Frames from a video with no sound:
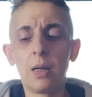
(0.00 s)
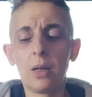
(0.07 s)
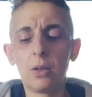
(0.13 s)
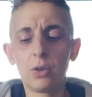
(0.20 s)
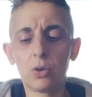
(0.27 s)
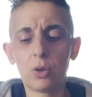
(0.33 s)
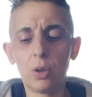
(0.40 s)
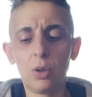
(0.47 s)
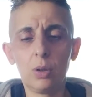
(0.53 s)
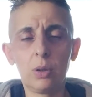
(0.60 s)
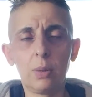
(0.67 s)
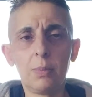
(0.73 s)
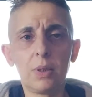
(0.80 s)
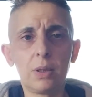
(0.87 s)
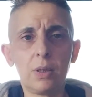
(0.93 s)
So I looked at
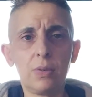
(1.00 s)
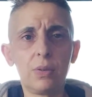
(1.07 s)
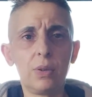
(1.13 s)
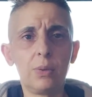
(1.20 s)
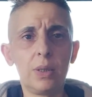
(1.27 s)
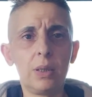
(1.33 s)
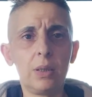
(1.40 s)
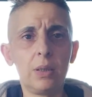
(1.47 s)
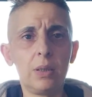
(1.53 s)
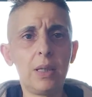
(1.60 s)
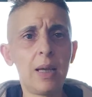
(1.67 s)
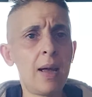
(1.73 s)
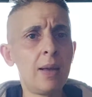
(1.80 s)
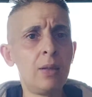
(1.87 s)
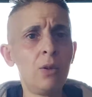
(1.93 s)
myself and I went,
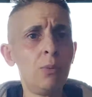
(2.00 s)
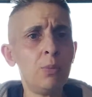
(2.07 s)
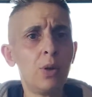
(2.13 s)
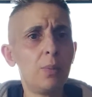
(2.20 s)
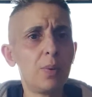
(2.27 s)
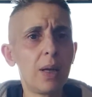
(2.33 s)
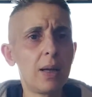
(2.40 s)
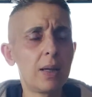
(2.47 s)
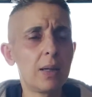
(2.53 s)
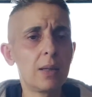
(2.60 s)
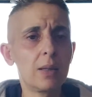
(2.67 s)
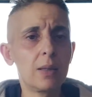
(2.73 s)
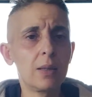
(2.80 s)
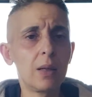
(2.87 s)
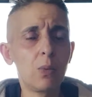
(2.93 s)
yeah, I know I'm not black.
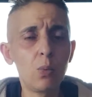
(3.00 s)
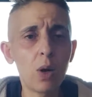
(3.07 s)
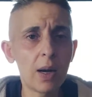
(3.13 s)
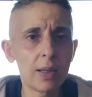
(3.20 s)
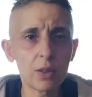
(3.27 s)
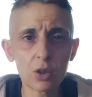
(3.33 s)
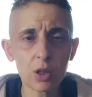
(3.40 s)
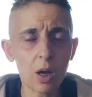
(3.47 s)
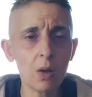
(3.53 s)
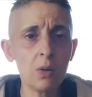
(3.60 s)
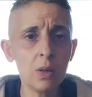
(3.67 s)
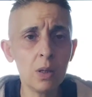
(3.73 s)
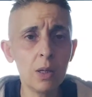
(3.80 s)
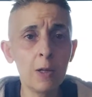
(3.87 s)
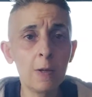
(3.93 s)
I'm white, so
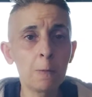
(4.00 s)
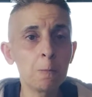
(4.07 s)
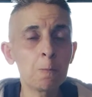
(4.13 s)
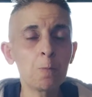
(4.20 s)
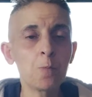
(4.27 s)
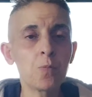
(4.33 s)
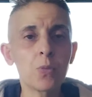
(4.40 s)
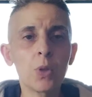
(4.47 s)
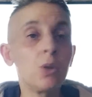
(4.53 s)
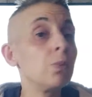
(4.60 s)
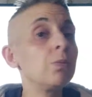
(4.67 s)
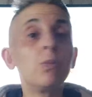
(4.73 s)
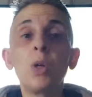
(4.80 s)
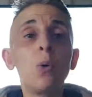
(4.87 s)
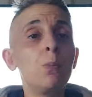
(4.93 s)

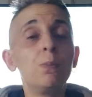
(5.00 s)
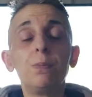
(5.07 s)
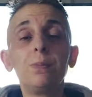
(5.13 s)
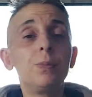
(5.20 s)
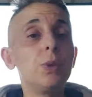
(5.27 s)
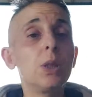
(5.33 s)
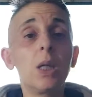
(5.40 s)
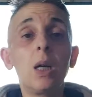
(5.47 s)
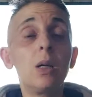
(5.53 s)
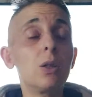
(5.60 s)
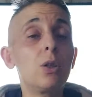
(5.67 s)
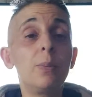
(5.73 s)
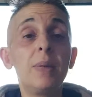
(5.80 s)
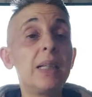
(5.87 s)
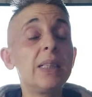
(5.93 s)
nope, you can't
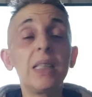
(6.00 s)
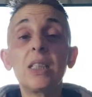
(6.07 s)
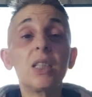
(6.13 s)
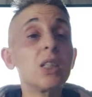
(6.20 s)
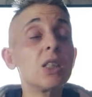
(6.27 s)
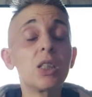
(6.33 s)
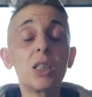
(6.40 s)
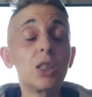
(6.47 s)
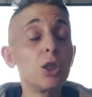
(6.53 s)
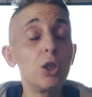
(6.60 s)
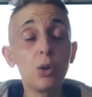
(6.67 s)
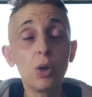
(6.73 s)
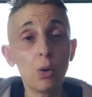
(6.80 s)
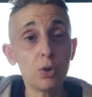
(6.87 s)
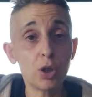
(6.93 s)
come here. You
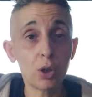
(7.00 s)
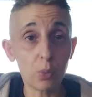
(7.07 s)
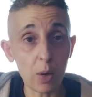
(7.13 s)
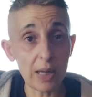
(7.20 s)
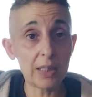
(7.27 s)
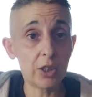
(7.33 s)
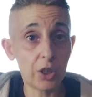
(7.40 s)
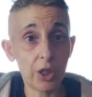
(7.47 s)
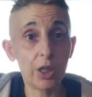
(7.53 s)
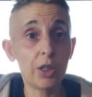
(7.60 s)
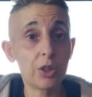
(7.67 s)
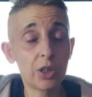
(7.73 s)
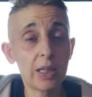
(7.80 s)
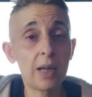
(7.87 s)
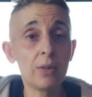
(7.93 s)
go to the white
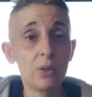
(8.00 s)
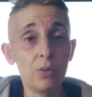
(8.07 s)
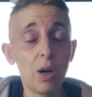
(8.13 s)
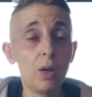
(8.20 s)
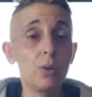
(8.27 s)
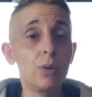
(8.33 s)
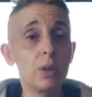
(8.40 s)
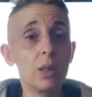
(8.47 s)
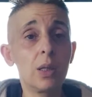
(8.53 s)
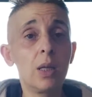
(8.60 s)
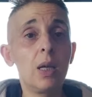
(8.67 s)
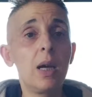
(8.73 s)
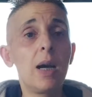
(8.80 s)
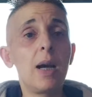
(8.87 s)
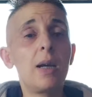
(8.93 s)
church down the road.
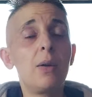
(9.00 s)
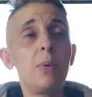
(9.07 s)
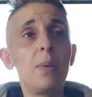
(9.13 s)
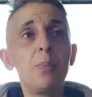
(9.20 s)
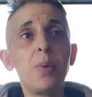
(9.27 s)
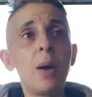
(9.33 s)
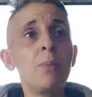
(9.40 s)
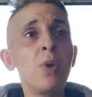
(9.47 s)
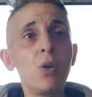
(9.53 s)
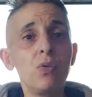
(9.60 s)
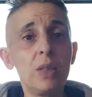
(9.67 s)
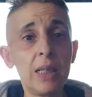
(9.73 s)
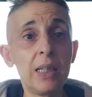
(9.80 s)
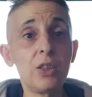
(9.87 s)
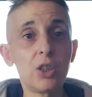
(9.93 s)
And I went, but I'm not
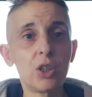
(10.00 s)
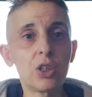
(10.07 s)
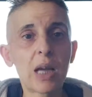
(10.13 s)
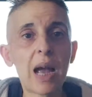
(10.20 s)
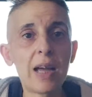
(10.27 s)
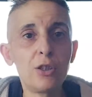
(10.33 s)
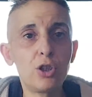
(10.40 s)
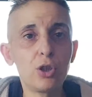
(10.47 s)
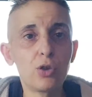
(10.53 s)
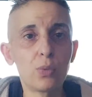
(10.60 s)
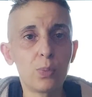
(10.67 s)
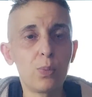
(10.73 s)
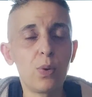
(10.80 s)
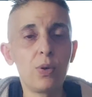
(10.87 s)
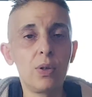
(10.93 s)
religious. I
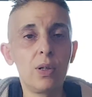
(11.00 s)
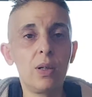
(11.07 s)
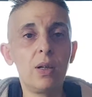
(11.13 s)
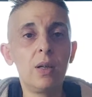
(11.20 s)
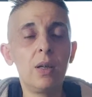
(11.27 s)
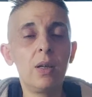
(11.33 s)
just want to,